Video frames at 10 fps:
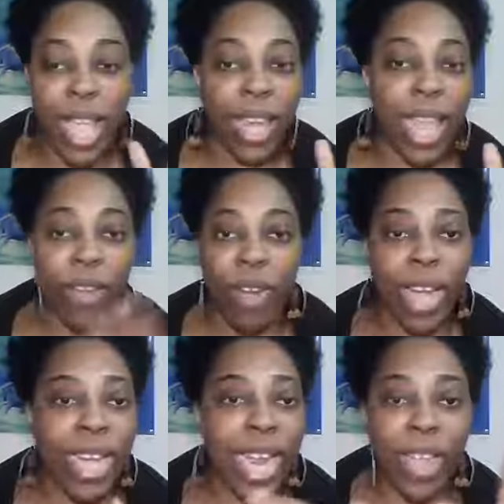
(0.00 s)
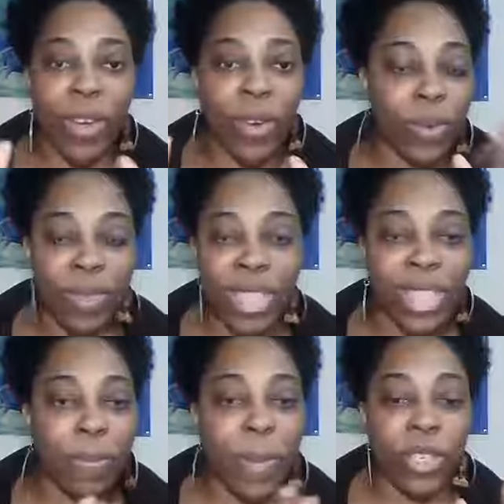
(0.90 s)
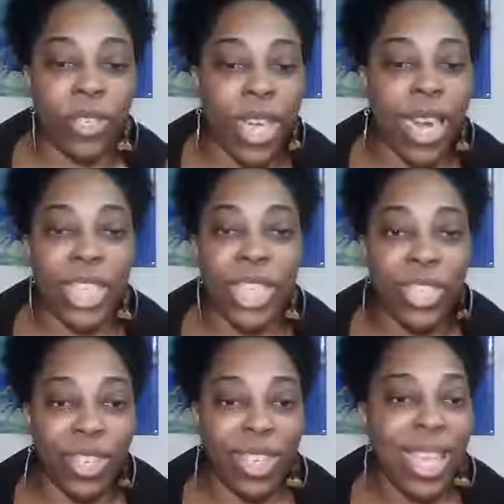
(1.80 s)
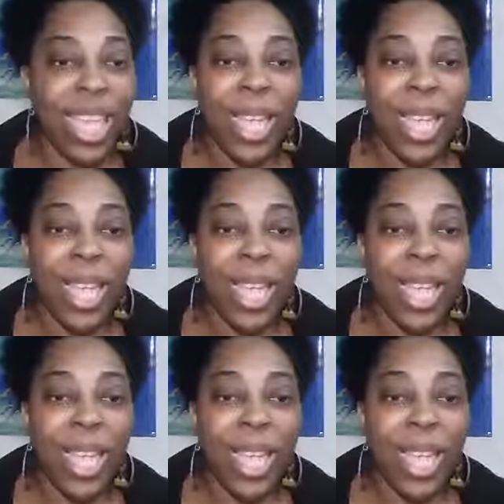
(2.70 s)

LA right now. This is a picture I just took." I